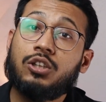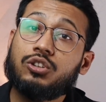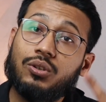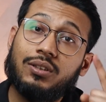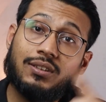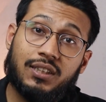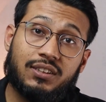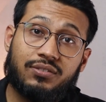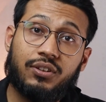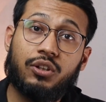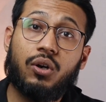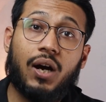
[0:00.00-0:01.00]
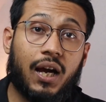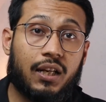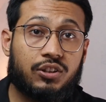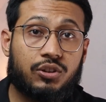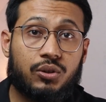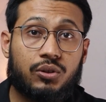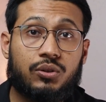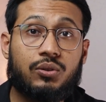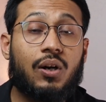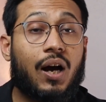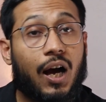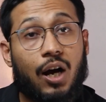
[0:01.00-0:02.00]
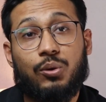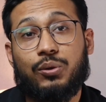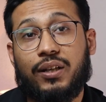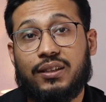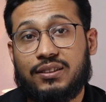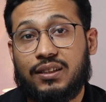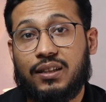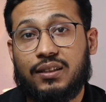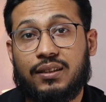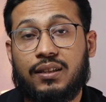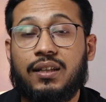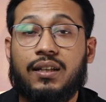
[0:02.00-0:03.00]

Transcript: So in this video, I'll show you how to get started.